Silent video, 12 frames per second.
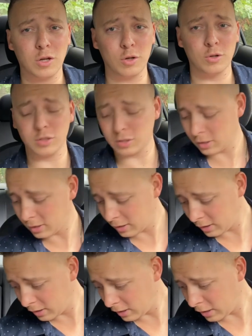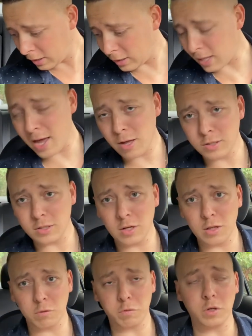those clowns in
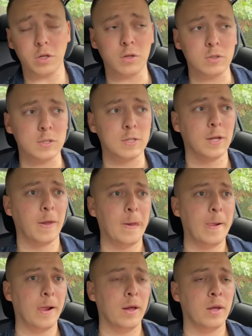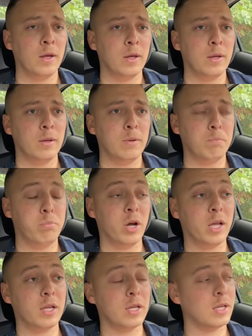other videos.
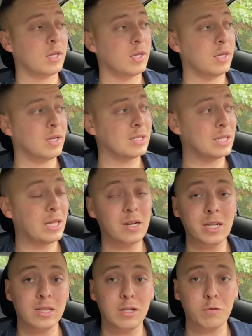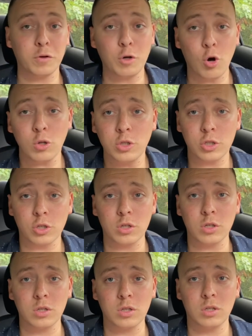But it's literally a different culture.
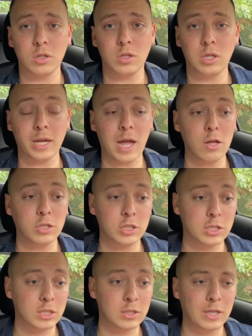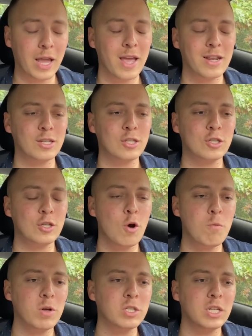Like I'll just, and it's so
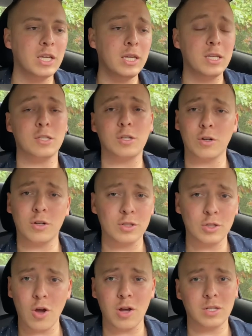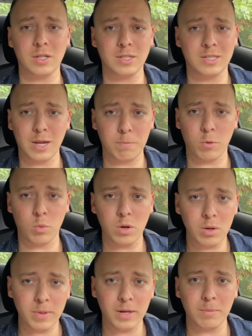much easier to talk to these type of
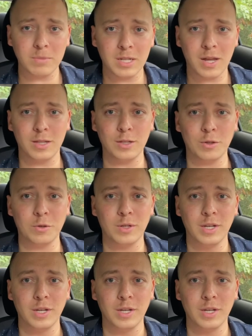women. I'm telling you,